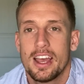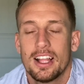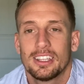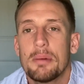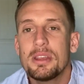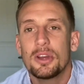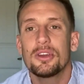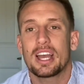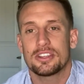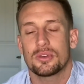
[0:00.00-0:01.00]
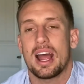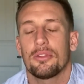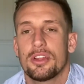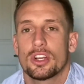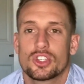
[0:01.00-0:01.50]
Let me know you guys are
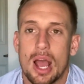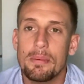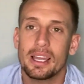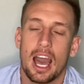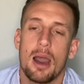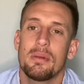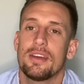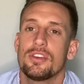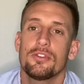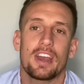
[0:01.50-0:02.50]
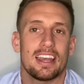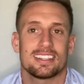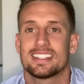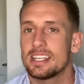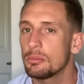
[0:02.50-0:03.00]
out there. Drop a comment if you've got a
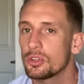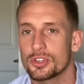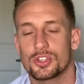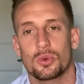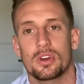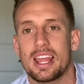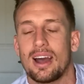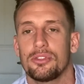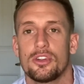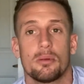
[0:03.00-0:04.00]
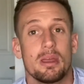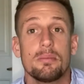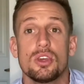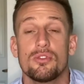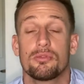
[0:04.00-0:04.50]
similar story out there, or
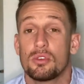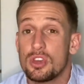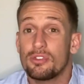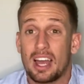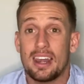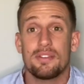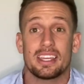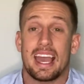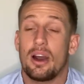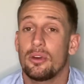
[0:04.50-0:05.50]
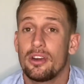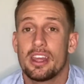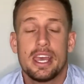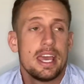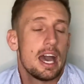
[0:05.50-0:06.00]
maybe you've kind of encountered